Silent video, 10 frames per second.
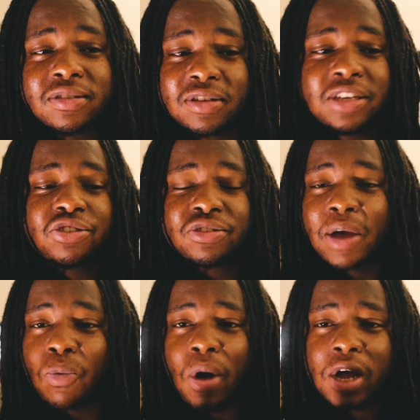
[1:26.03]
teachers
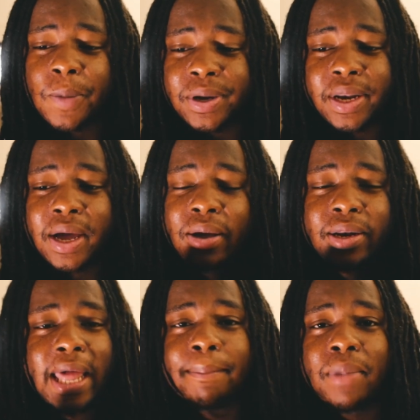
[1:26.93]
that walk up and
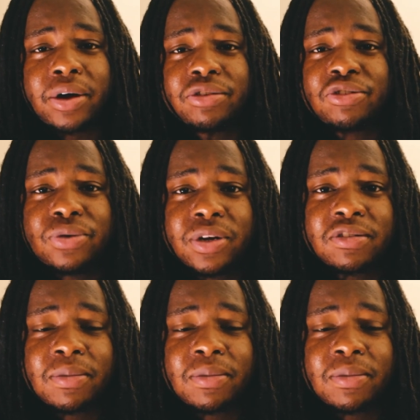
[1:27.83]
down that monitored us